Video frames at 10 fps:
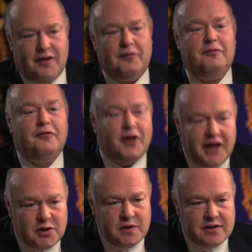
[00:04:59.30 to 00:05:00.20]
a funny
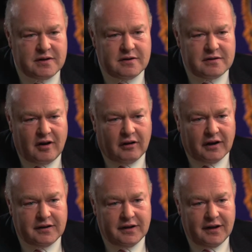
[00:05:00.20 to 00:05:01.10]
twist to the
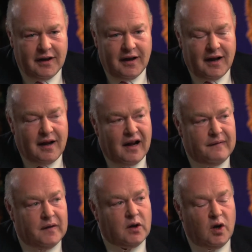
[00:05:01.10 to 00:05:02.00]
socket.
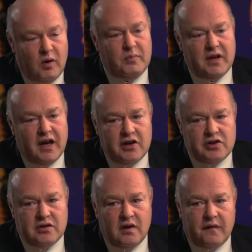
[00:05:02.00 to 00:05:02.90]
And the
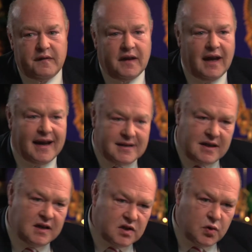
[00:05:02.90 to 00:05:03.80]
combination of the
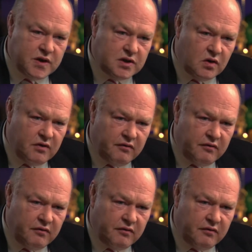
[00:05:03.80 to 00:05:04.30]
excess twist on